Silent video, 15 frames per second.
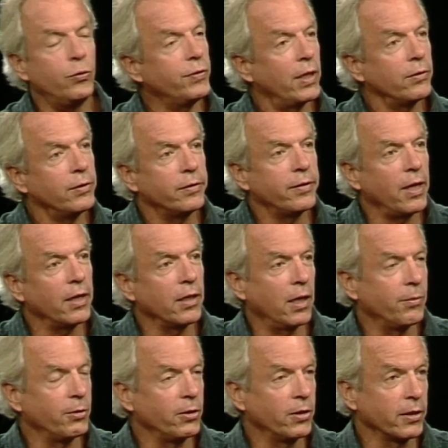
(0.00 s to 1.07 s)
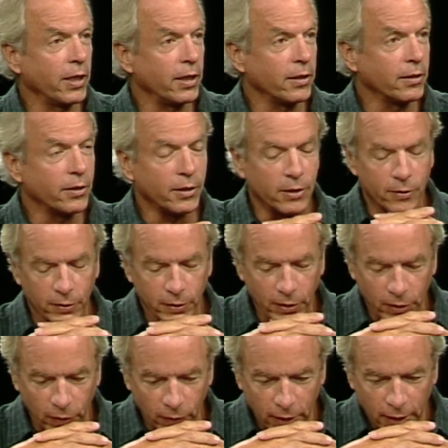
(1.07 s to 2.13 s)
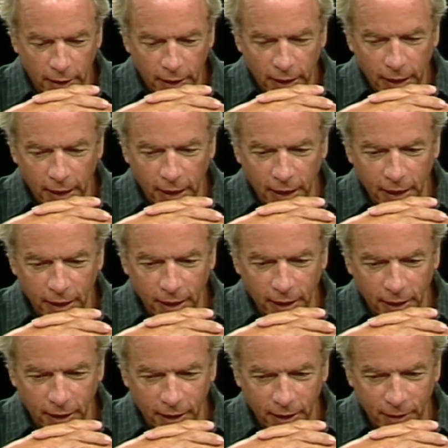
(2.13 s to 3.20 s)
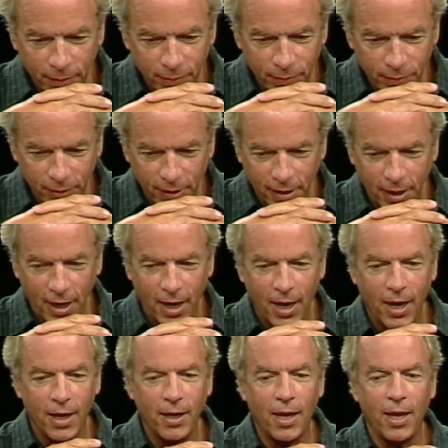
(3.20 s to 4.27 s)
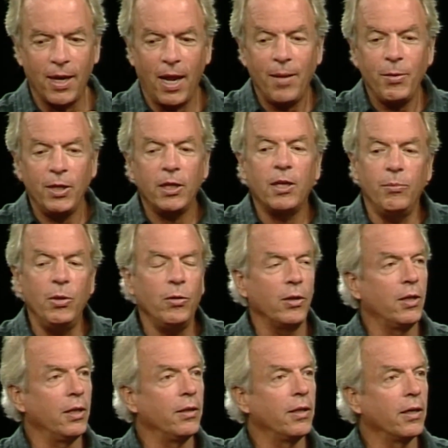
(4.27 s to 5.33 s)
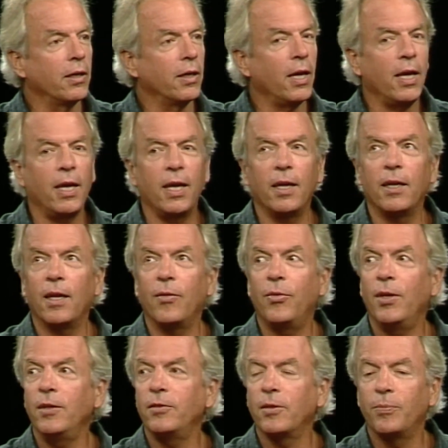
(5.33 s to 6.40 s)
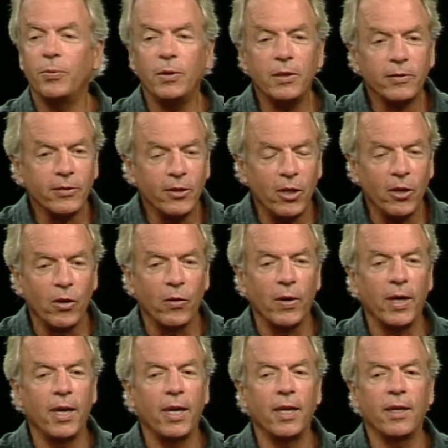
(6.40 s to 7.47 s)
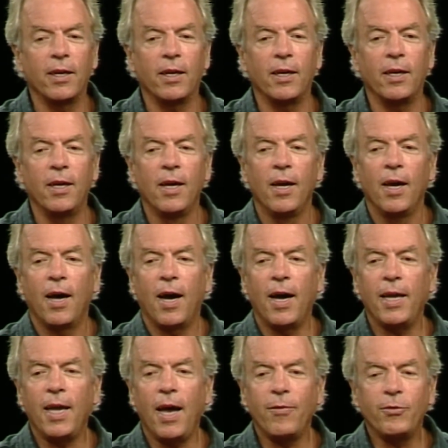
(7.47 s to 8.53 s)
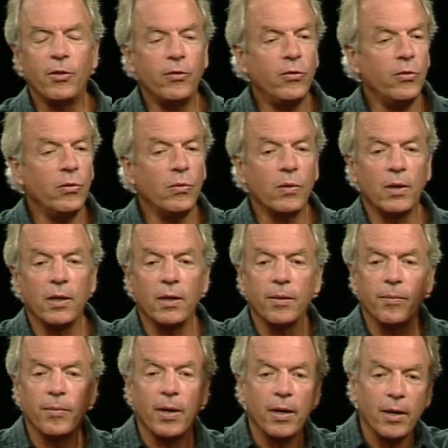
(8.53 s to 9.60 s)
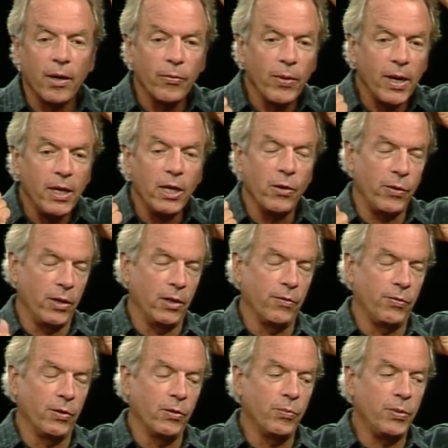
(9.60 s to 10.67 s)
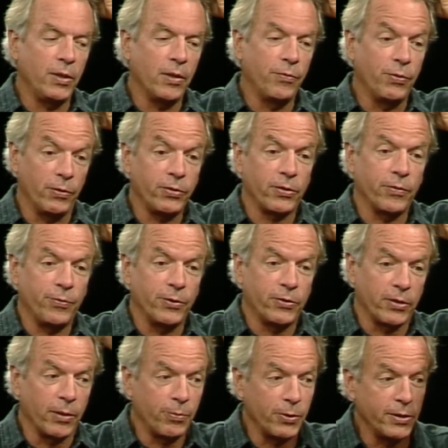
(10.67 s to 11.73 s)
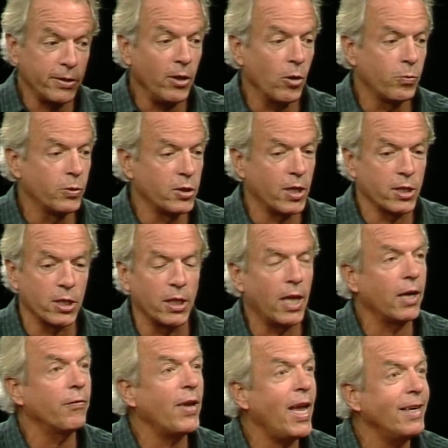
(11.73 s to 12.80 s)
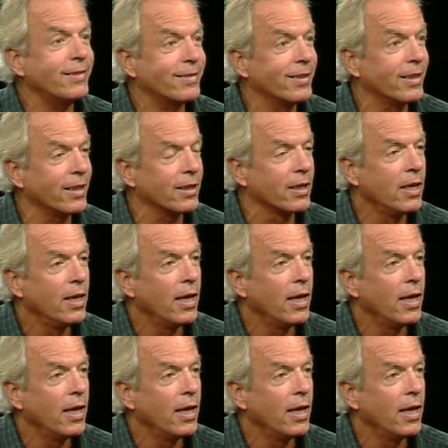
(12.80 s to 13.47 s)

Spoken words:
moved out to Sag Harbor, Long Island, a year ago, and I'm in a community there, and things are pretty slow, and I have to do a radio interview for Slippery Slope, which has a lot of angst in it,